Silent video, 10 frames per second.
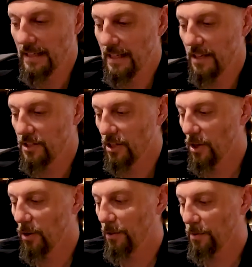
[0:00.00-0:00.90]
need it to
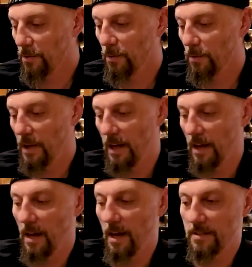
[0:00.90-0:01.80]
go through
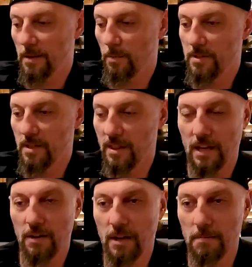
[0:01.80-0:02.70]
someone's
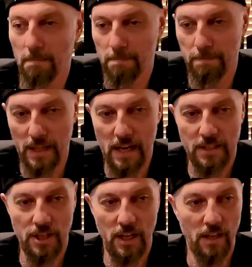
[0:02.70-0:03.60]
Ethereum
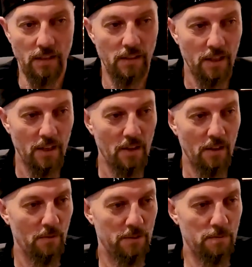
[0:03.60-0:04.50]
blockchain
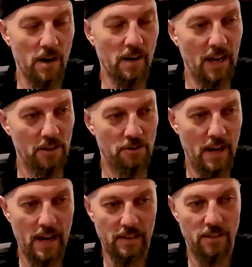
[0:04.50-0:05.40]
smart
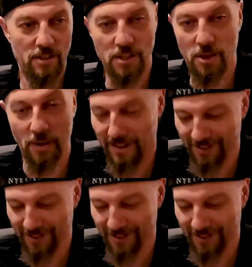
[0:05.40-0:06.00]
contract to do it.